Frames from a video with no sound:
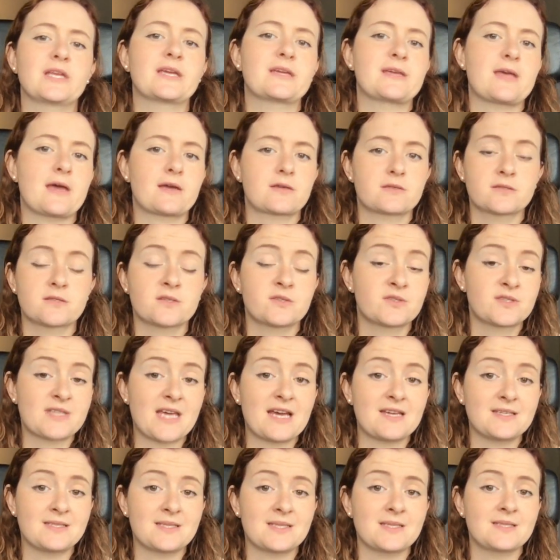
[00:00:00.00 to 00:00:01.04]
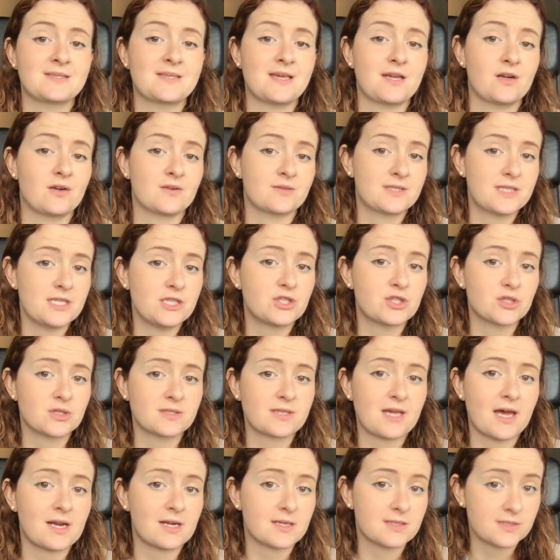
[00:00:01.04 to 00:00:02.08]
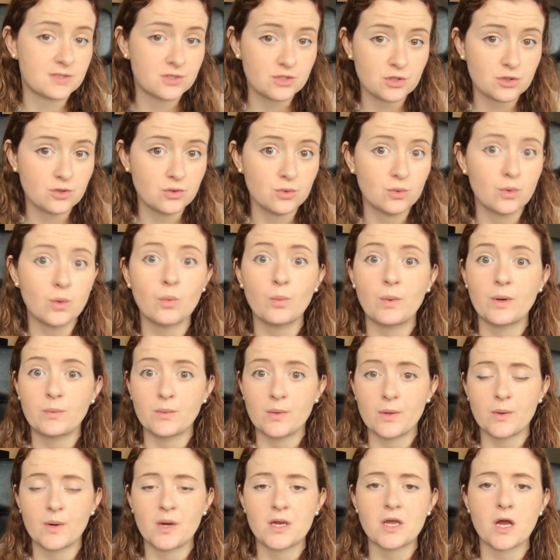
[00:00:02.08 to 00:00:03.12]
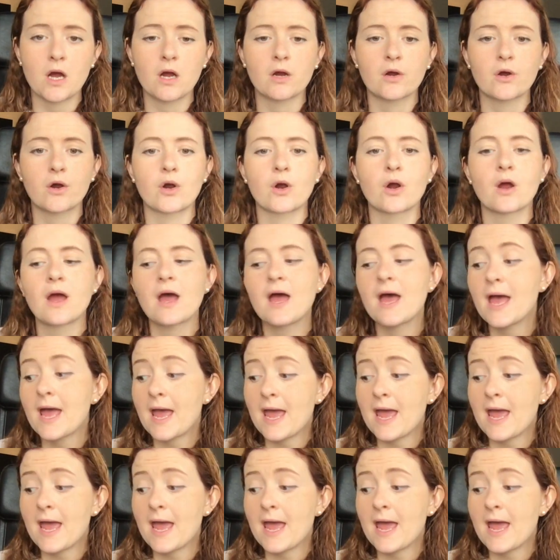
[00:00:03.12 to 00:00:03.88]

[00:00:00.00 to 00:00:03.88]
exercises that our teachers had us do when we were younger,